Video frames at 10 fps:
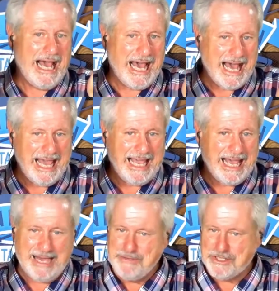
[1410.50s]

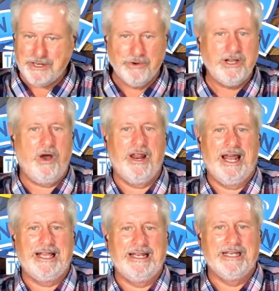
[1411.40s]
I'm just going to call it
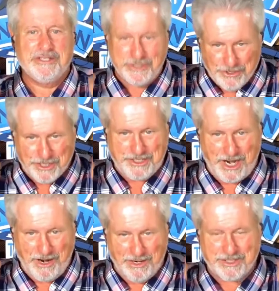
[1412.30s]
like it is. You're a
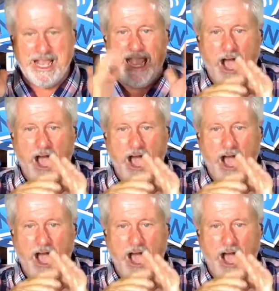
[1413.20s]
terrorist.